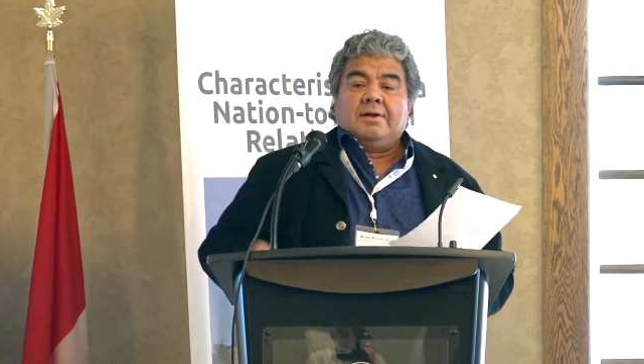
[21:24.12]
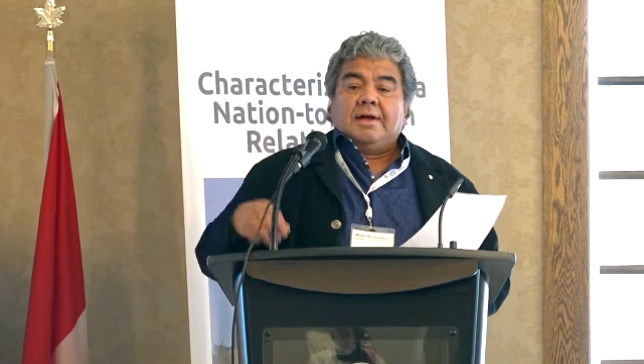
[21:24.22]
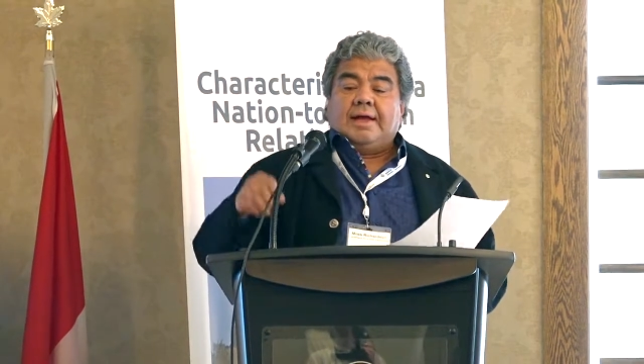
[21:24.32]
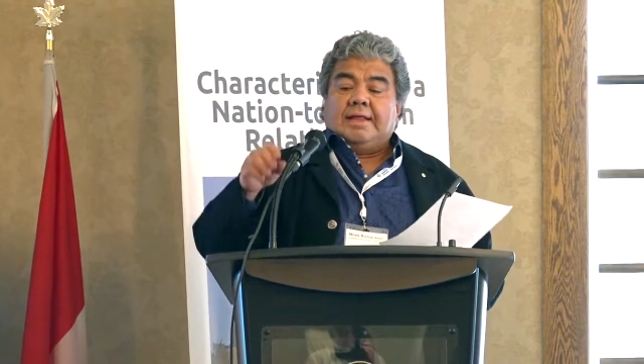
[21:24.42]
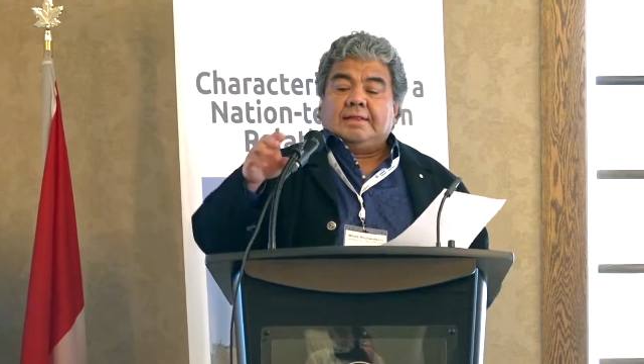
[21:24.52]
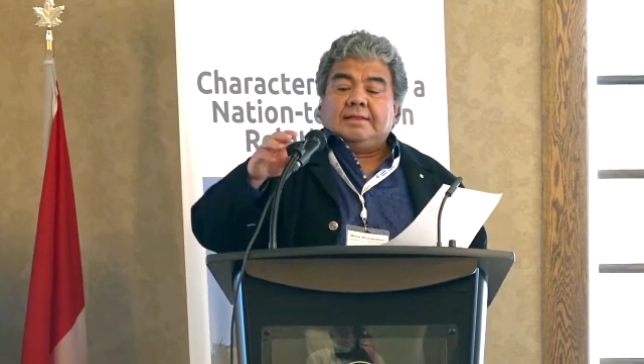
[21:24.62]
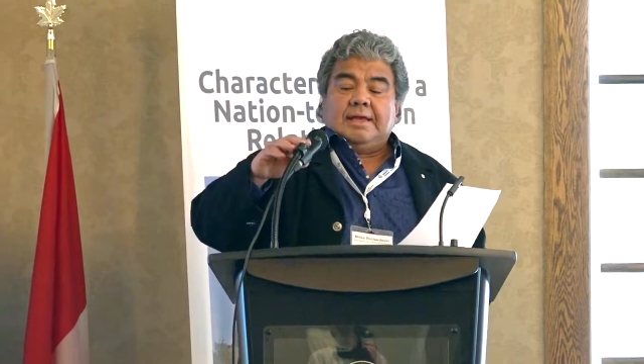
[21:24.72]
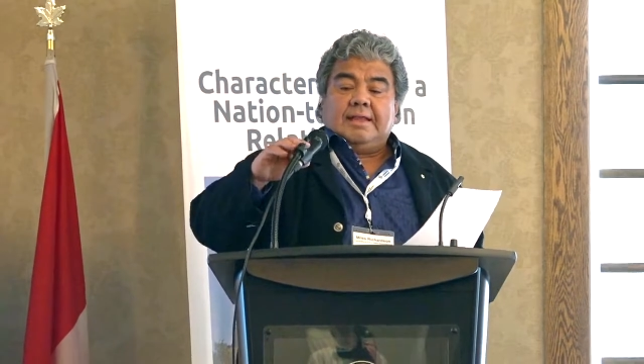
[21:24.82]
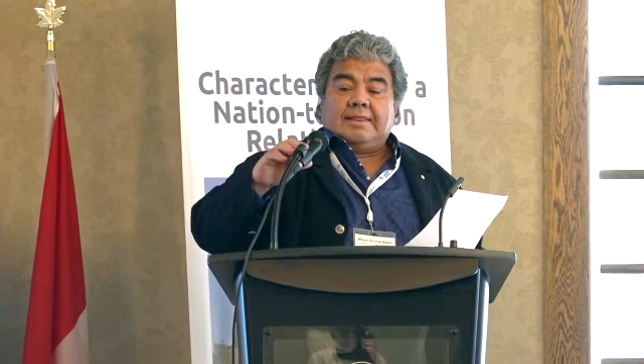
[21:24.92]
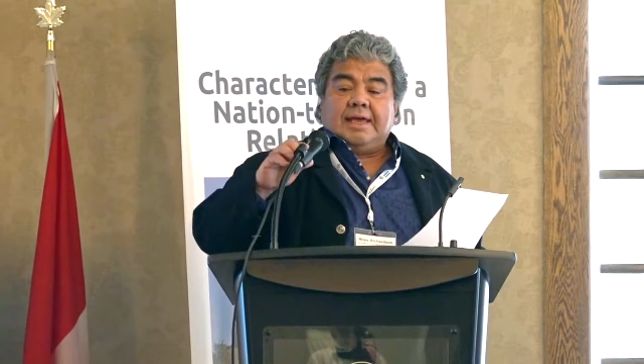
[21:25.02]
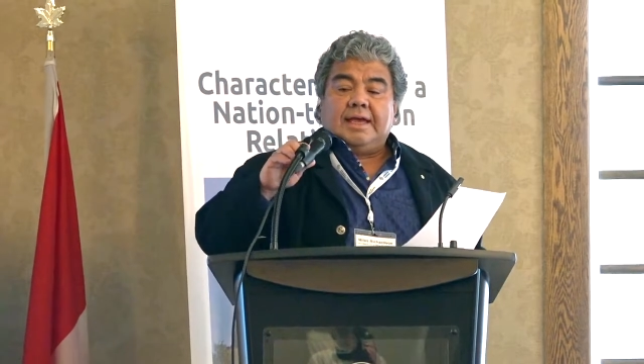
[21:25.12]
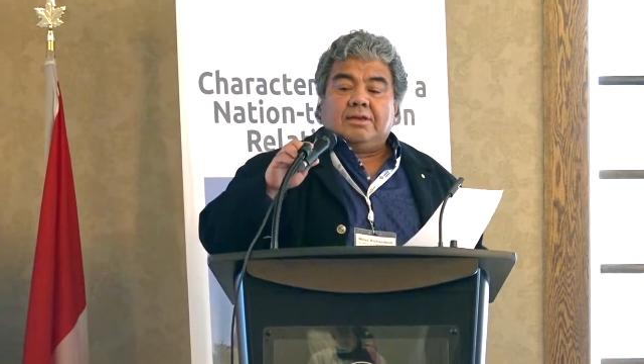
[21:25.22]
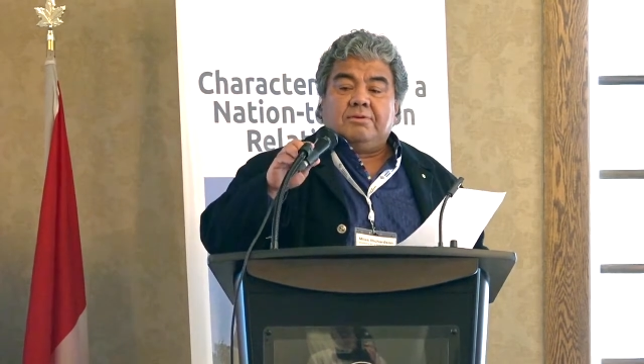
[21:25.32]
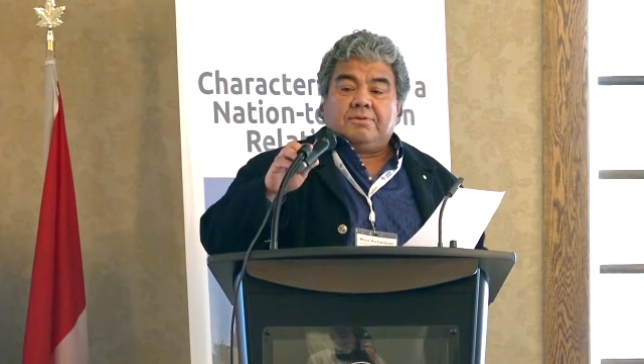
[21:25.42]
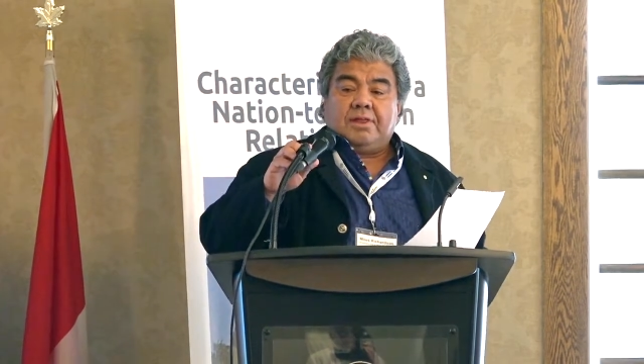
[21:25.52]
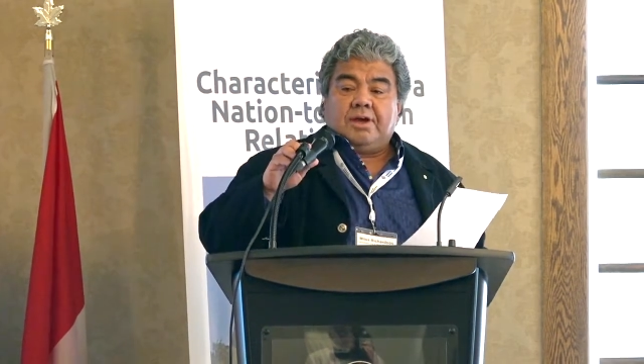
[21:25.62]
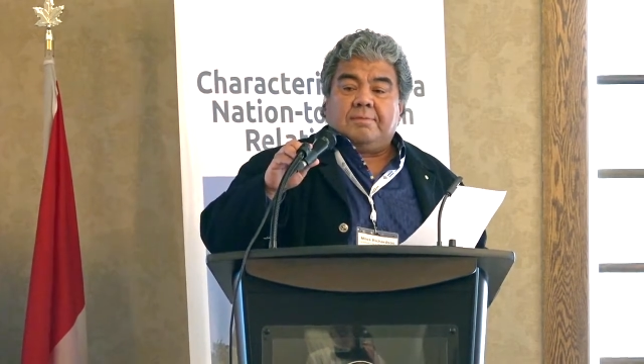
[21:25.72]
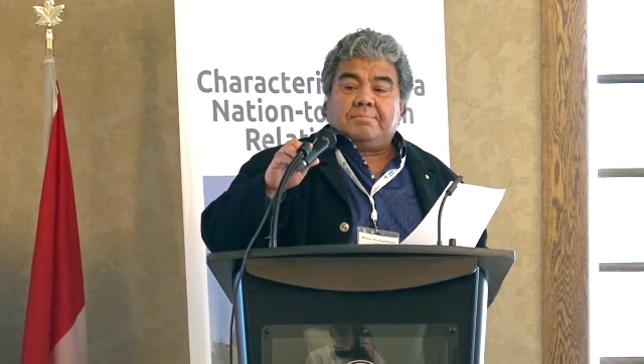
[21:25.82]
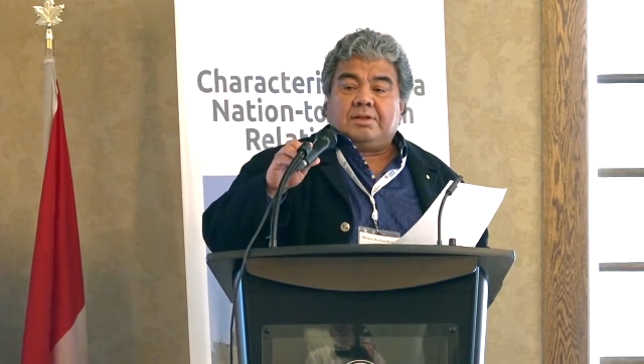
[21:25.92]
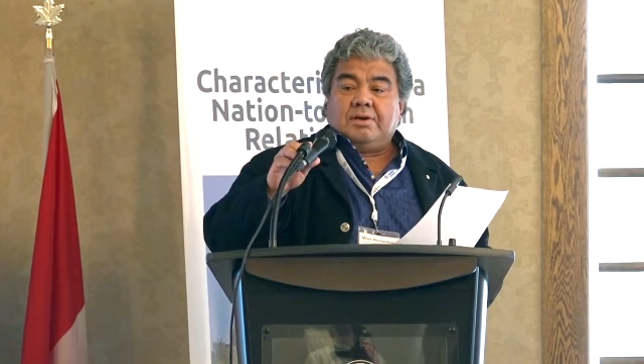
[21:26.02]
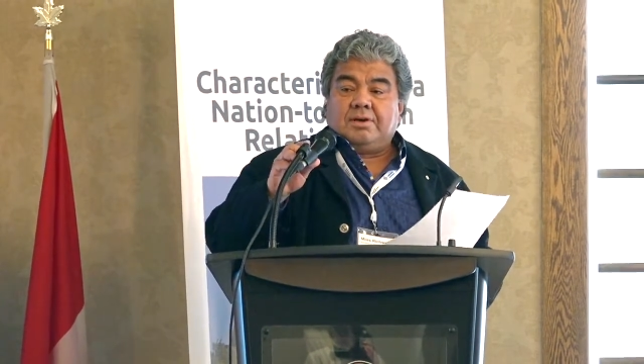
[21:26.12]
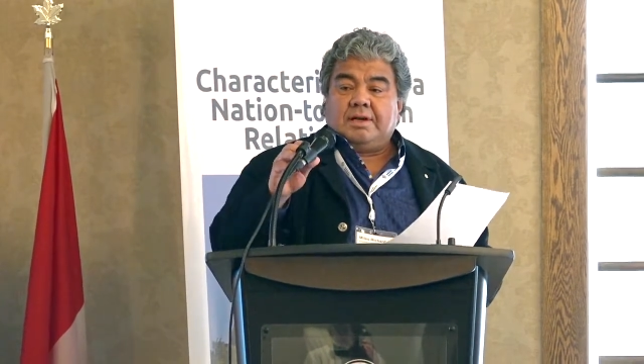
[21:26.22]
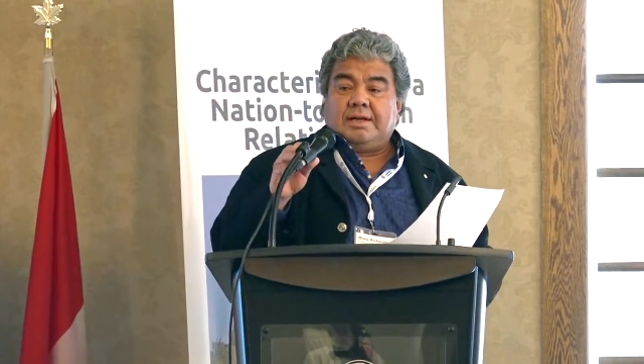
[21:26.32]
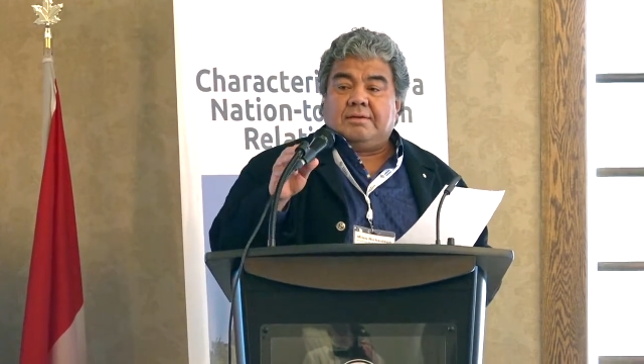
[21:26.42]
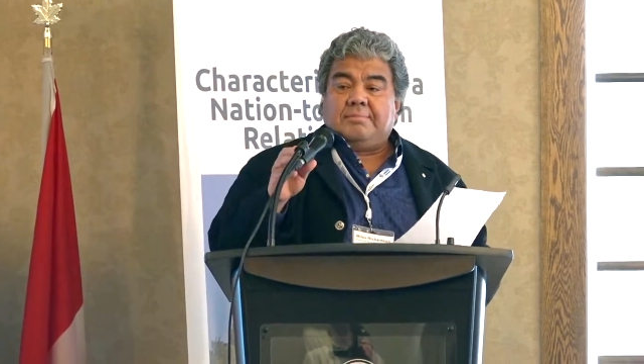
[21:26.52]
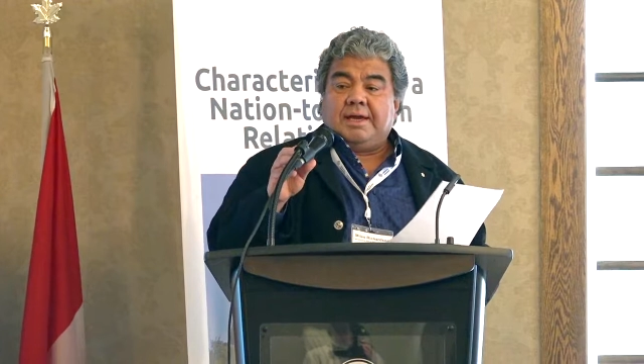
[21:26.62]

and thank you for the opportunity to